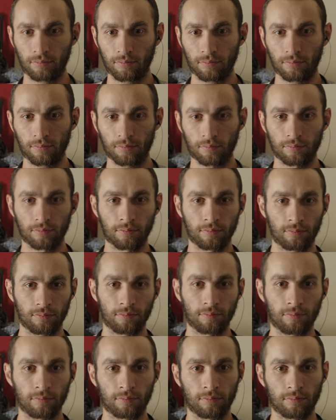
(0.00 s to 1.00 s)

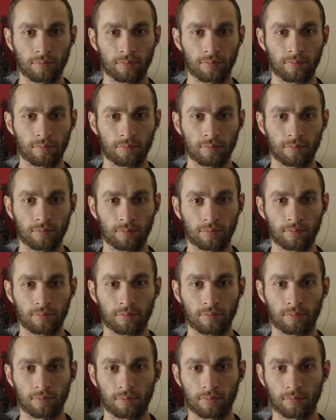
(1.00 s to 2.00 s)

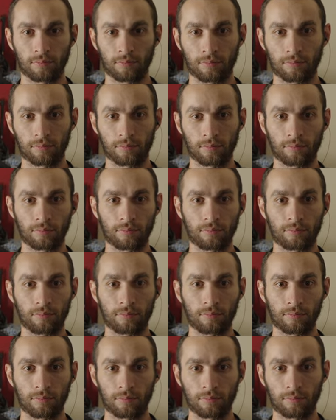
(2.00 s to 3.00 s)

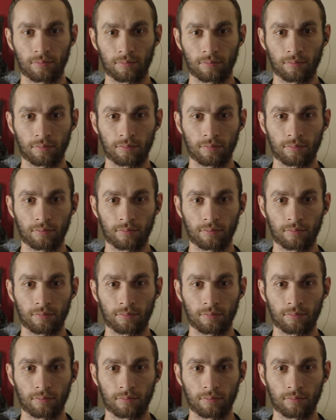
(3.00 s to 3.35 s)
(silent)